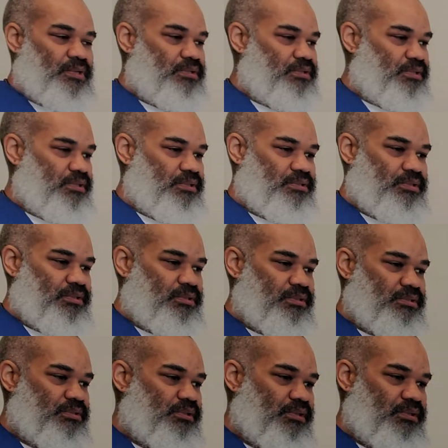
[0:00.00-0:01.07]

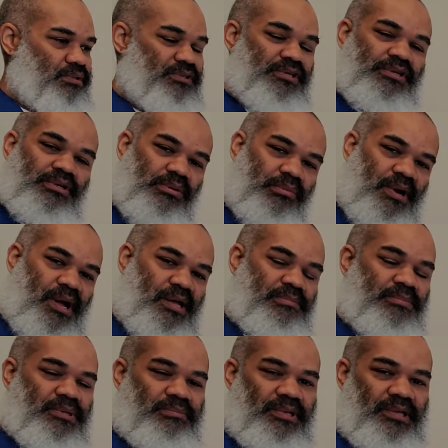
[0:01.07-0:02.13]
The
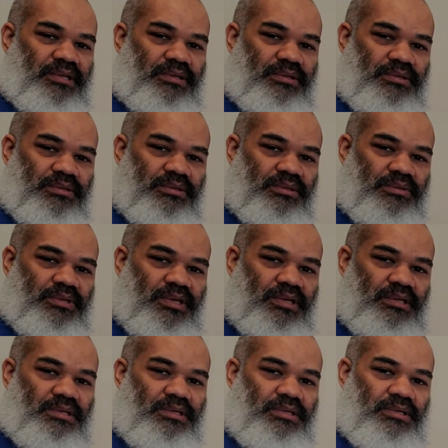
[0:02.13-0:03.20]
Karakma, man.
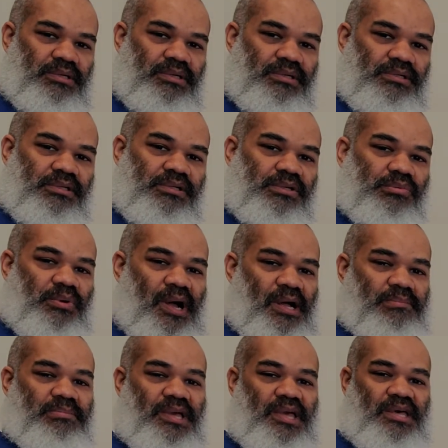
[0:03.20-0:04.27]
Okay, The
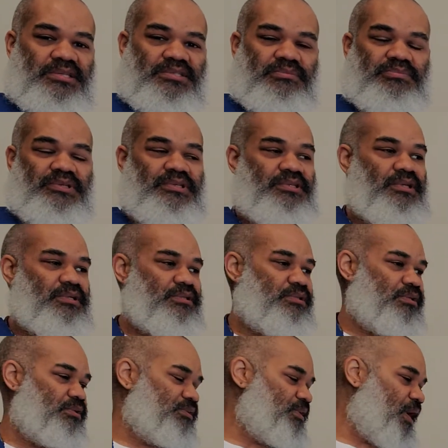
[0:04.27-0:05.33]
charagma has to be
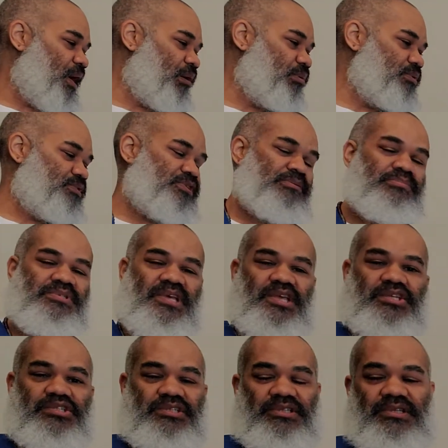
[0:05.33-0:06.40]
the hour of
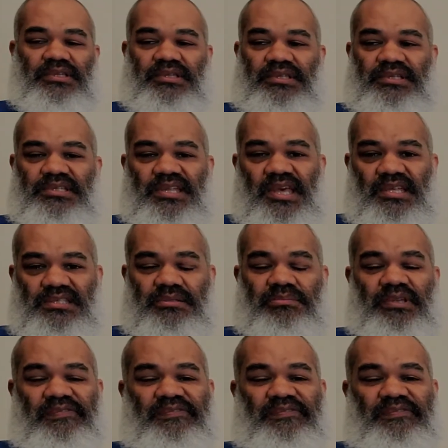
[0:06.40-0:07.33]
temptation. This has to be